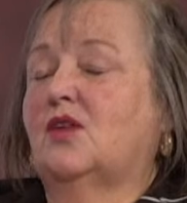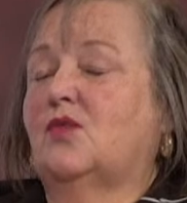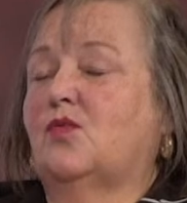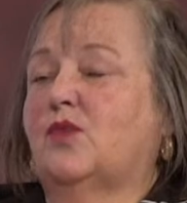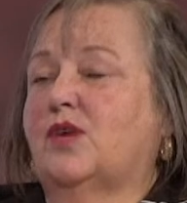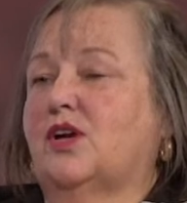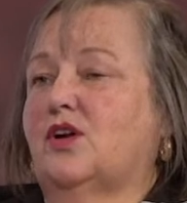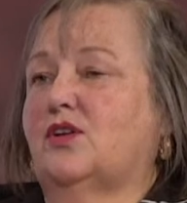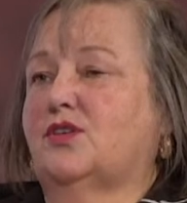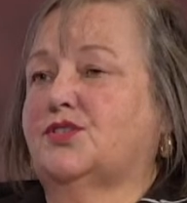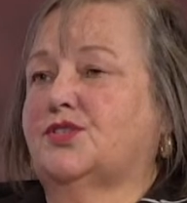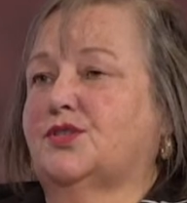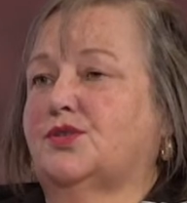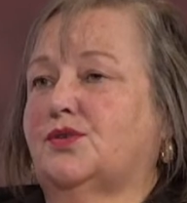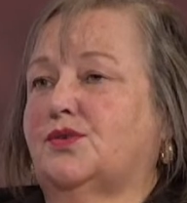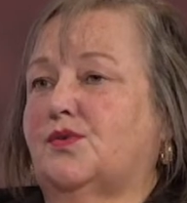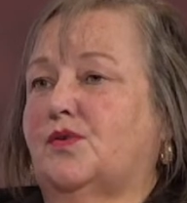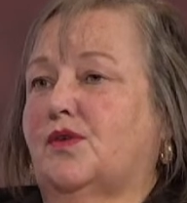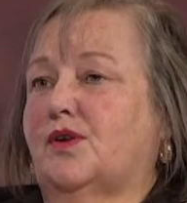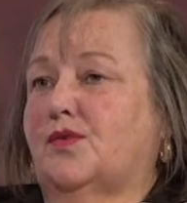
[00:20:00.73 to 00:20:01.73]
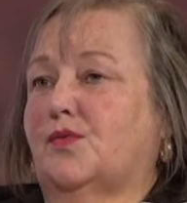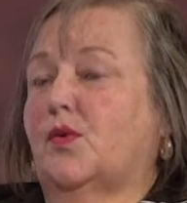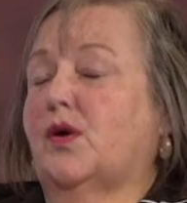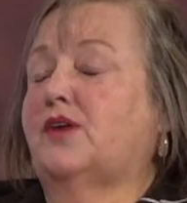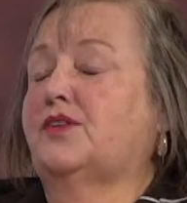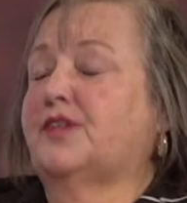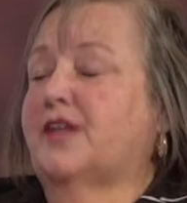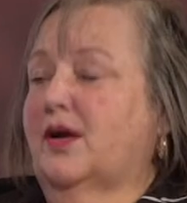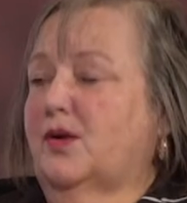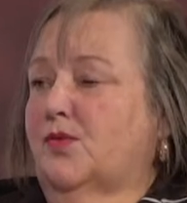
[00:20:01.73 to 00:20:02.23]
We also are
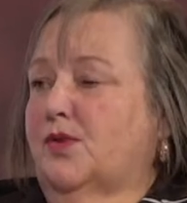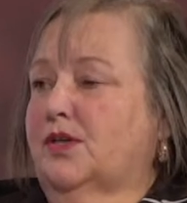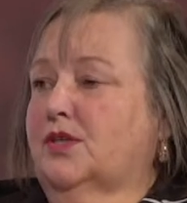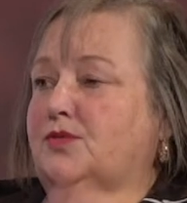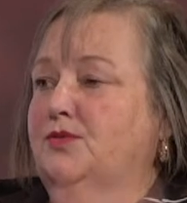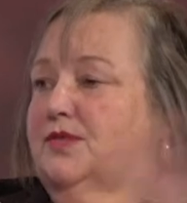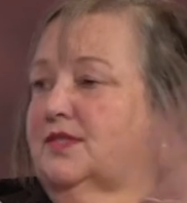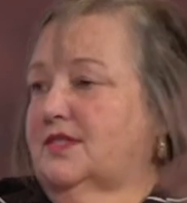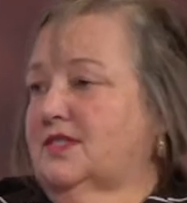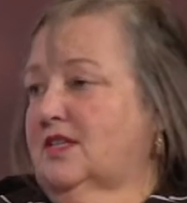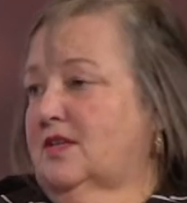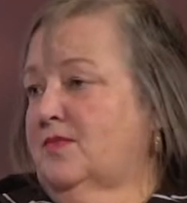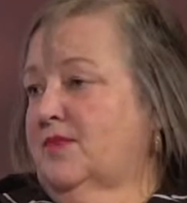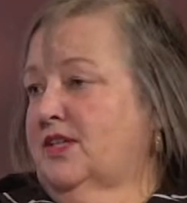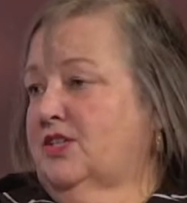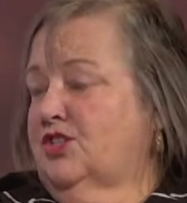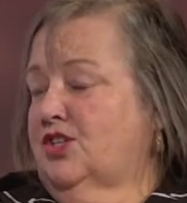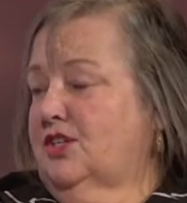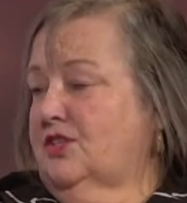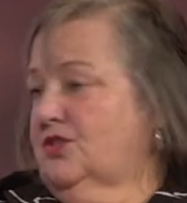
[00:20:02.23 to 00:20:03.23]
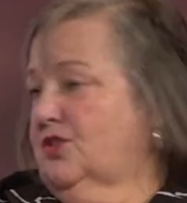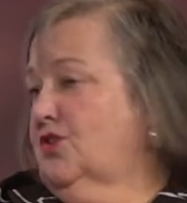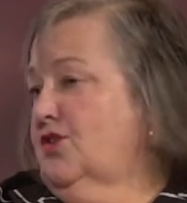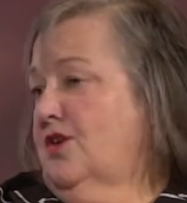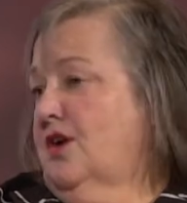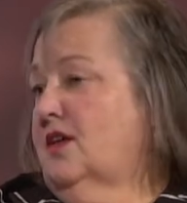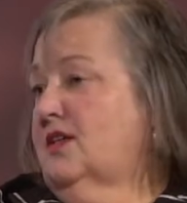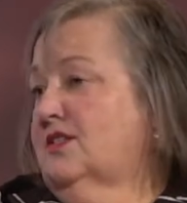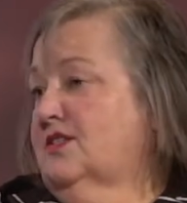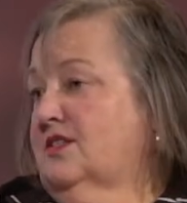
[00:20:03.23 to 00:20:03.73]
well networked with CMHAs
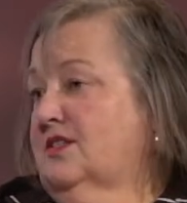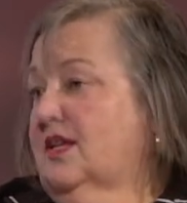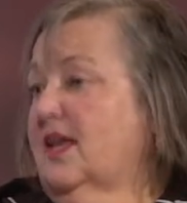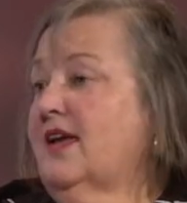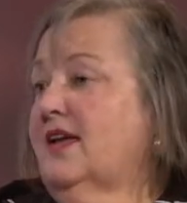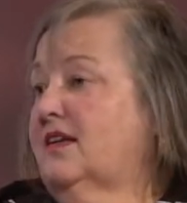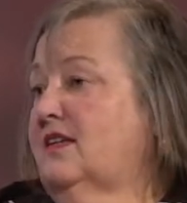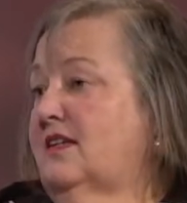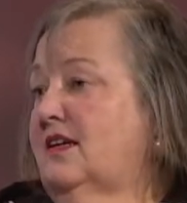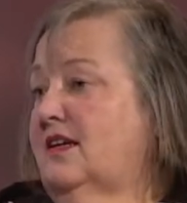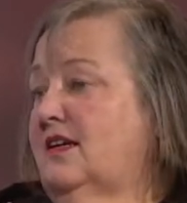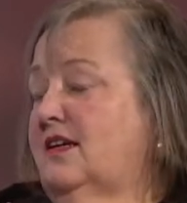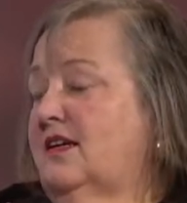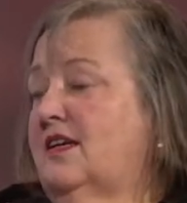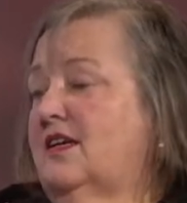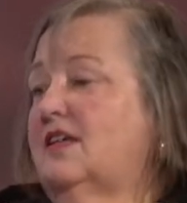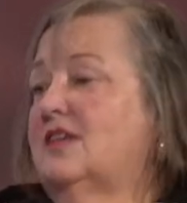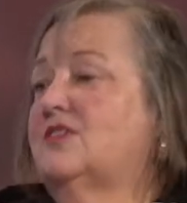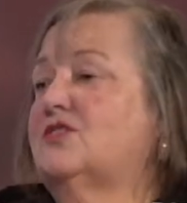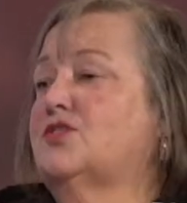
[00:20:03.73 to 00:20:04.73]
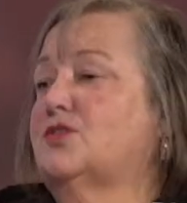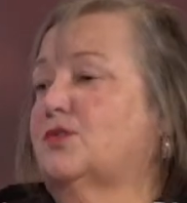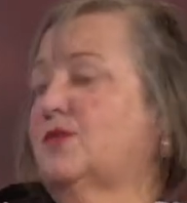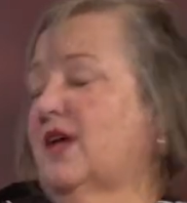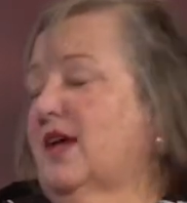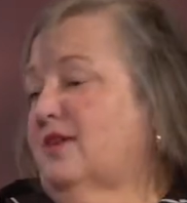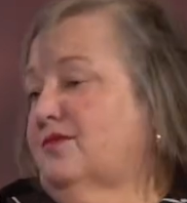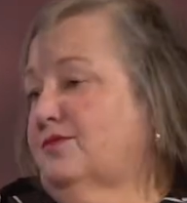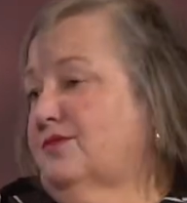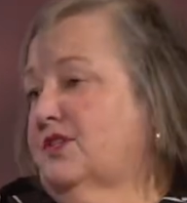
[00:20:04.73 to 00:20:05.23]
across Canada, so we
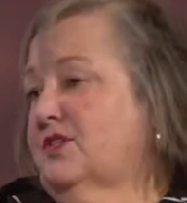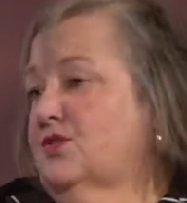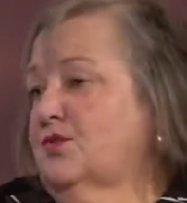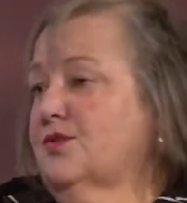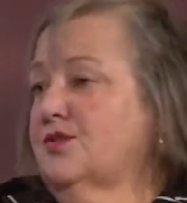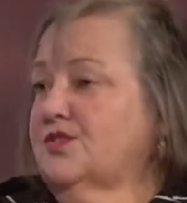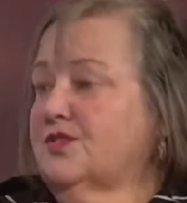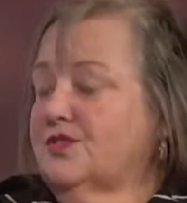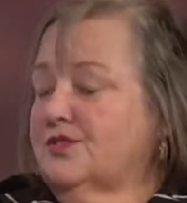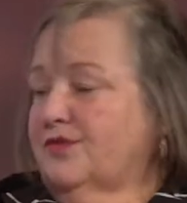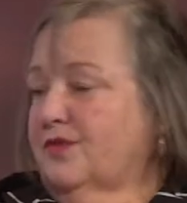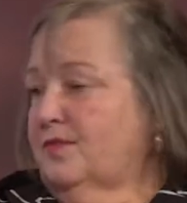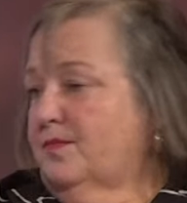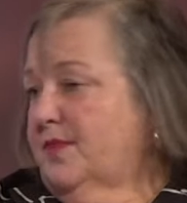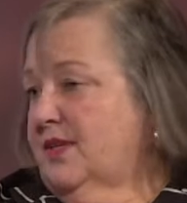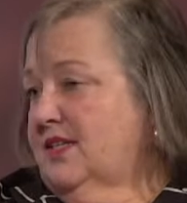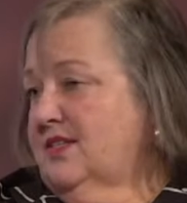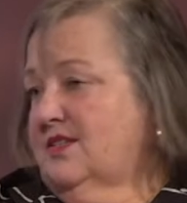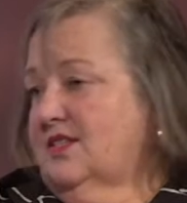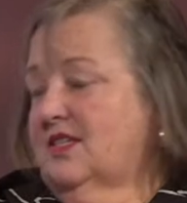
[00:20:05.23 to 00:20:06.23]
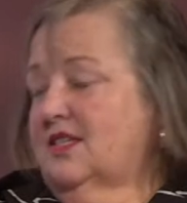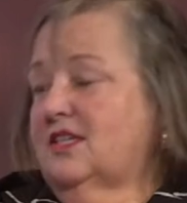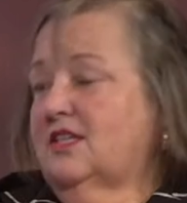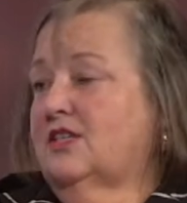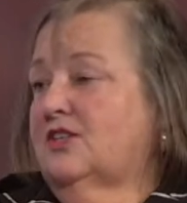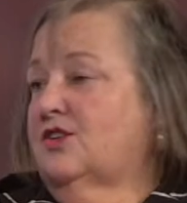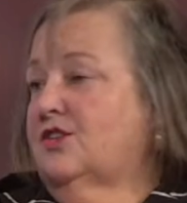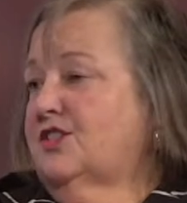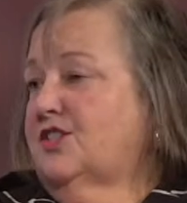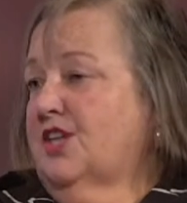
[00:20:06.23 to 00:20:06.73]
have resources from BC
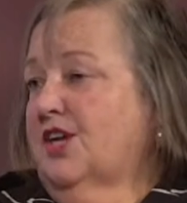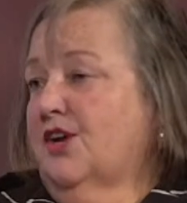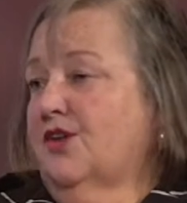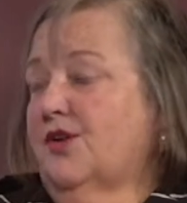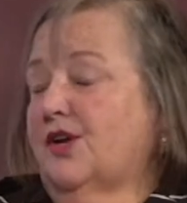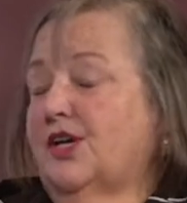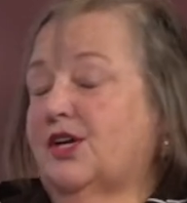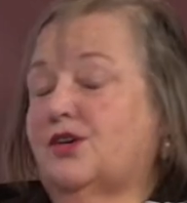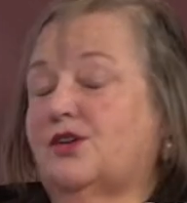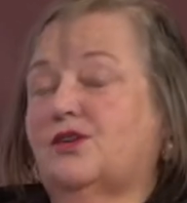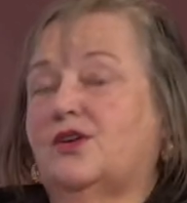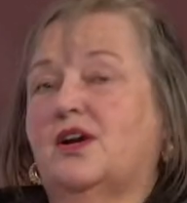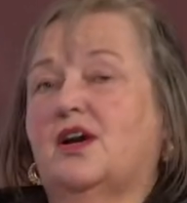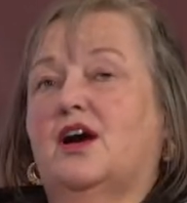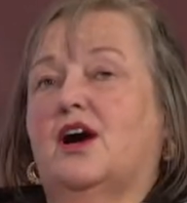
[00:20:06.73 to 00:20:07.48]
and Ontario.